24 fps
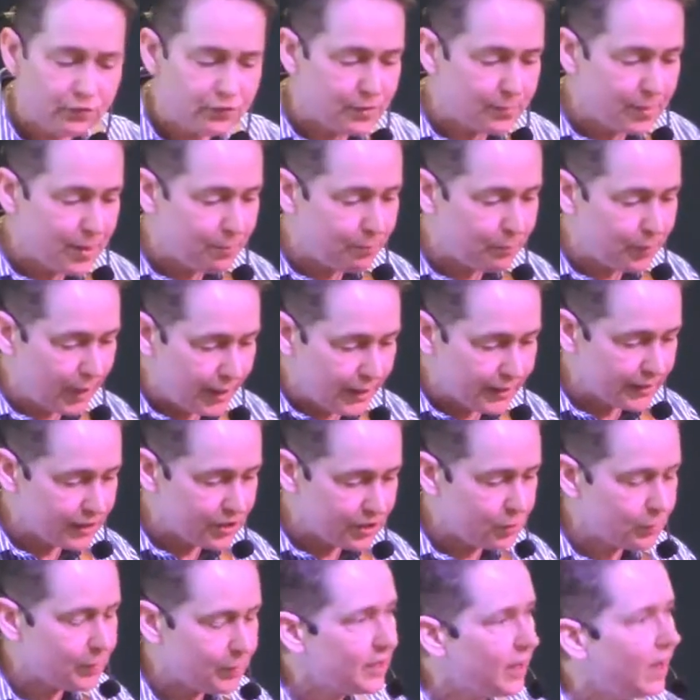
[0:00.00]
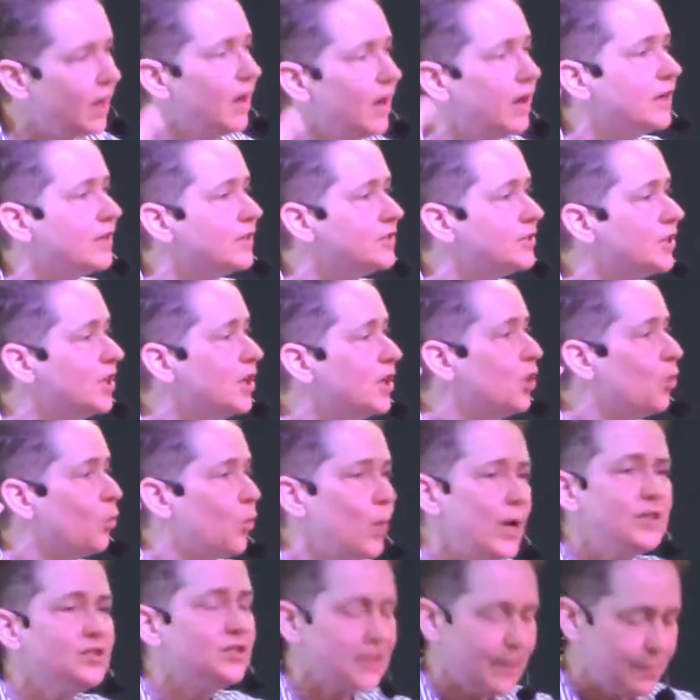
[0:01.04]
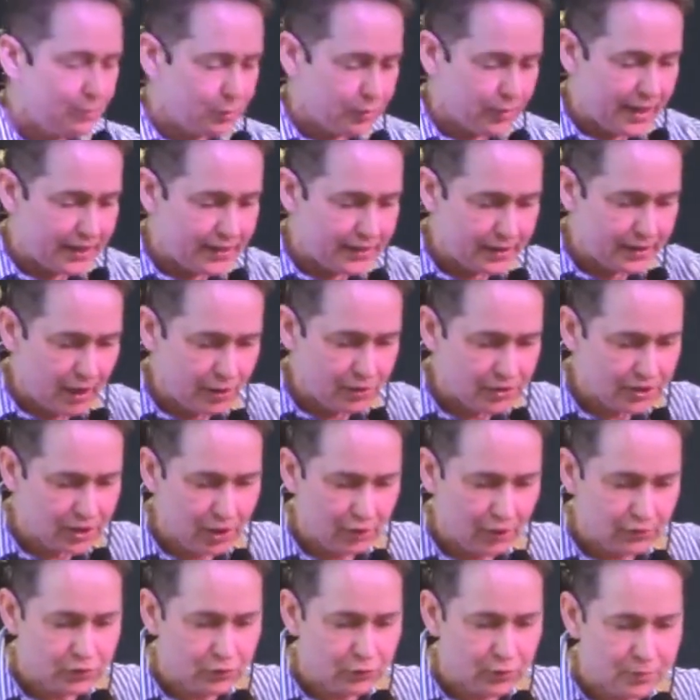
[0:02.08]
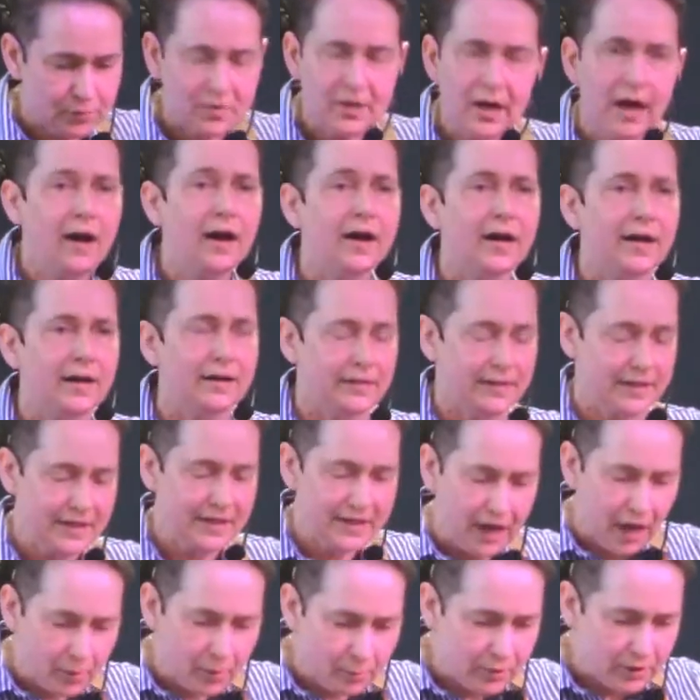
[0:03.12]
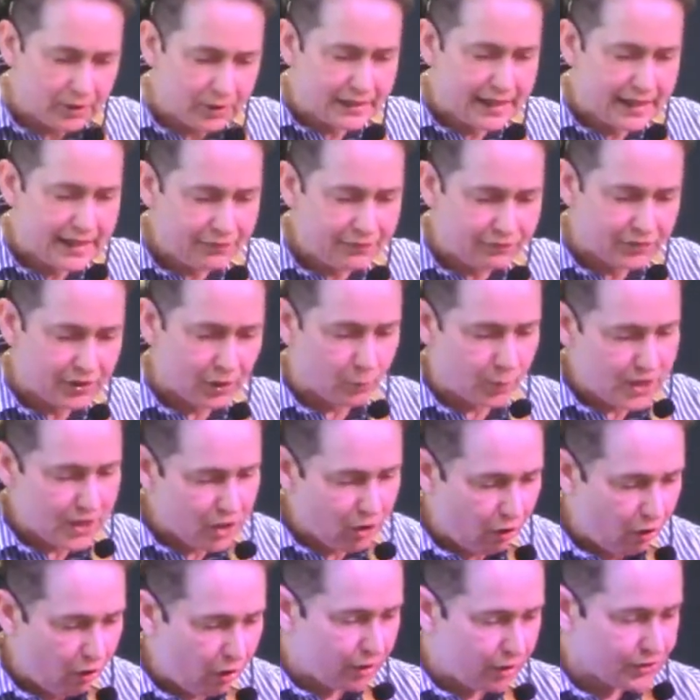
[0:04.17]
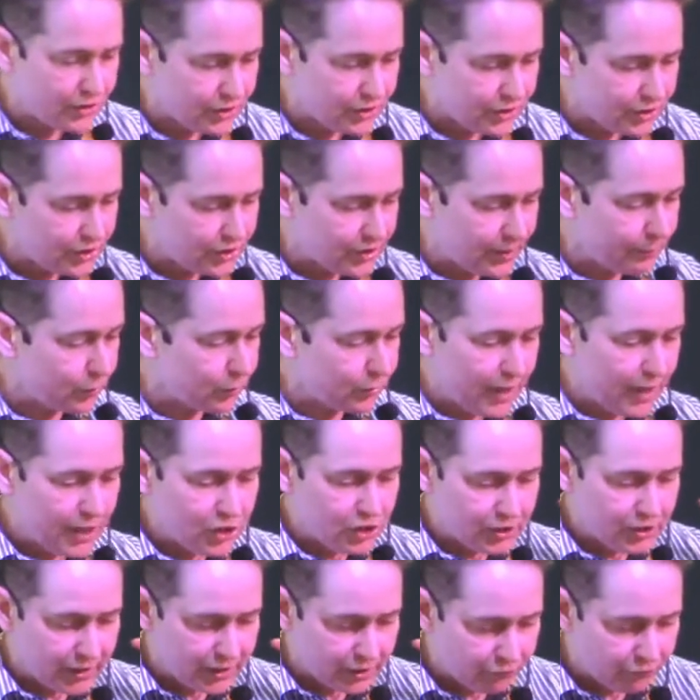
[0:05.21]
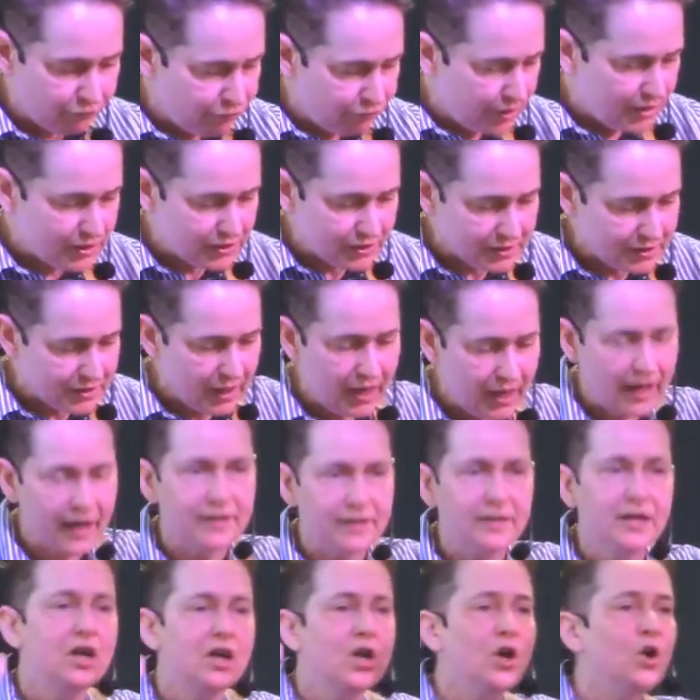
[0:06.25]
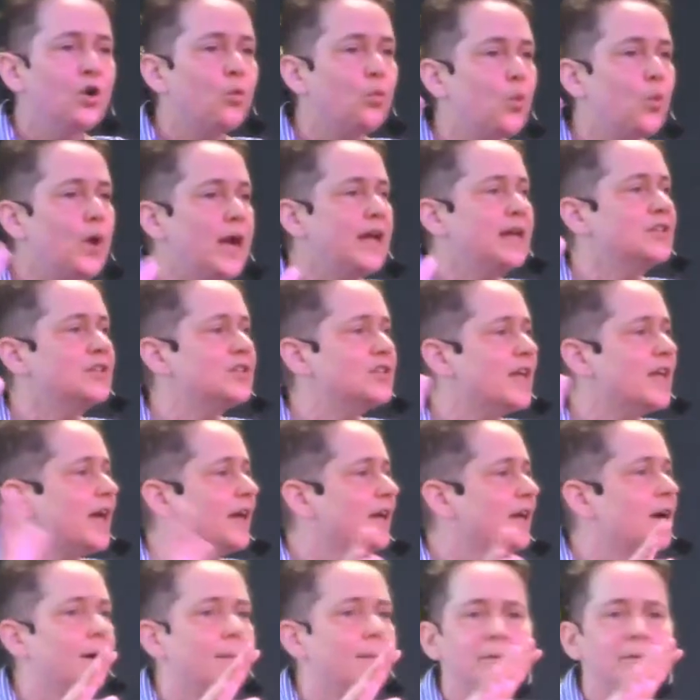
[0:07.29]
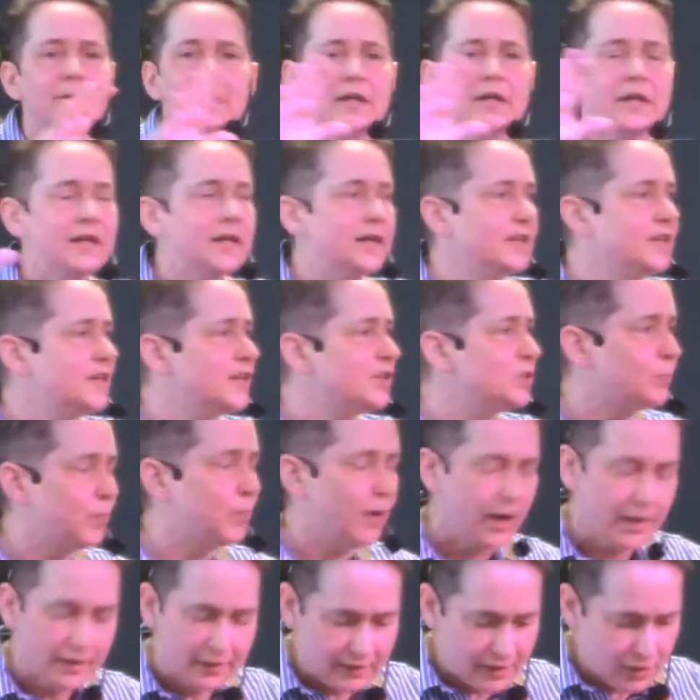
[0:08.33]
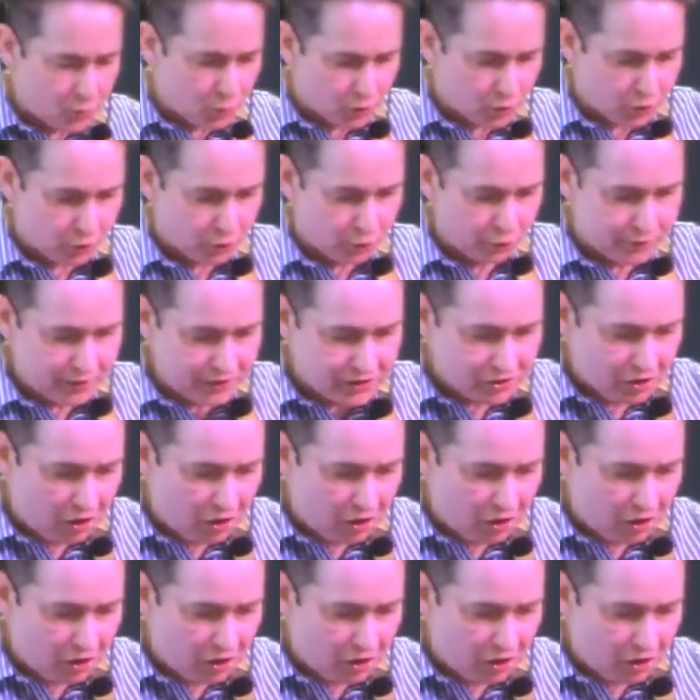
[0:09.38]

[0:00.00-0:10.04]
to be punished because we separated ourselves from God. In our belief that we caused the separation and offended God, we set up in this bodily world these